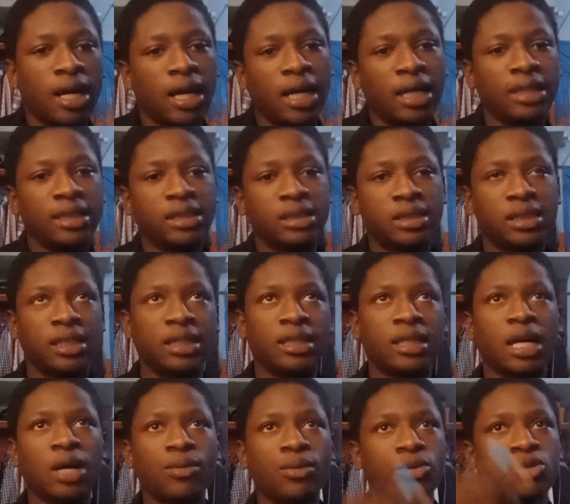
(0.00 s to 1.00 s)
and
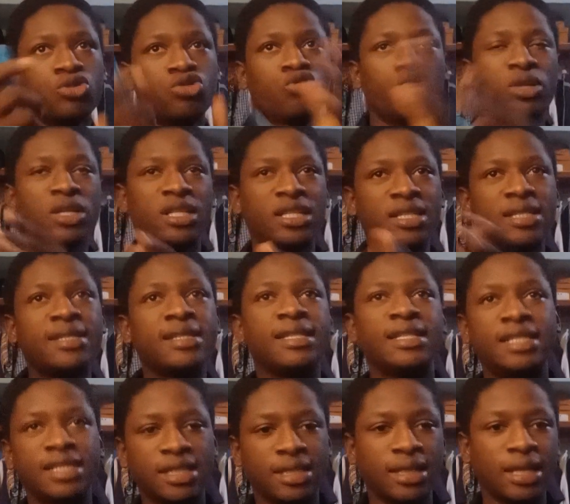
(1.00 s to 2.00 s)
then I was doing Z.